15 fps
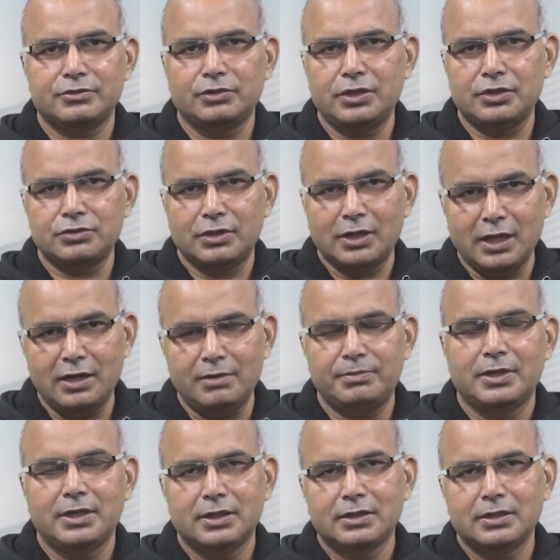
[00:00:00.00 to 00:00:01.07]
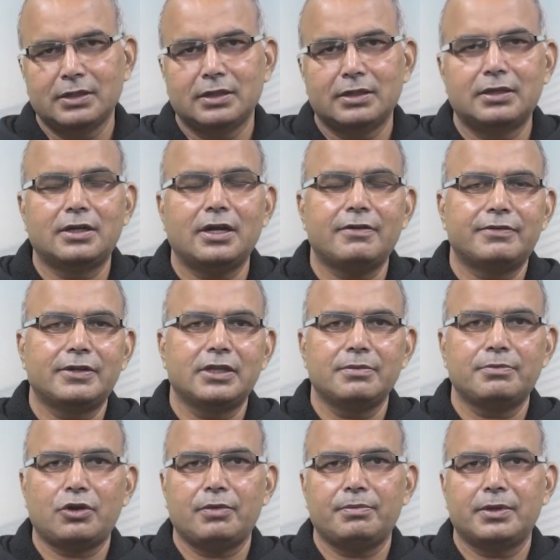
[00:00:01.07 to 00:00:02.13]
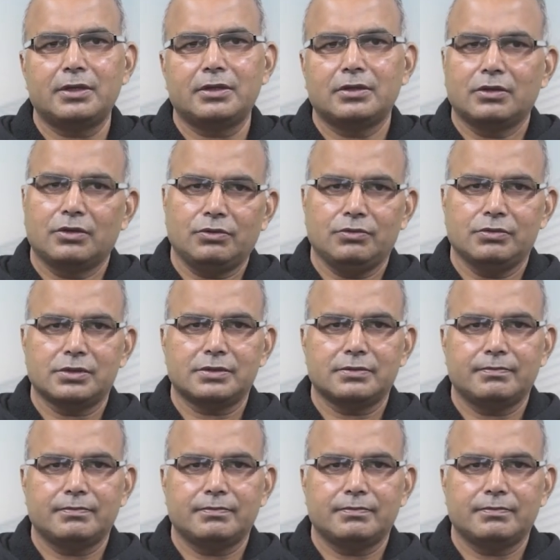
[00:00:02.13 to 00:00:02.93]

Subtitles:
So they should help drafting the proper rules.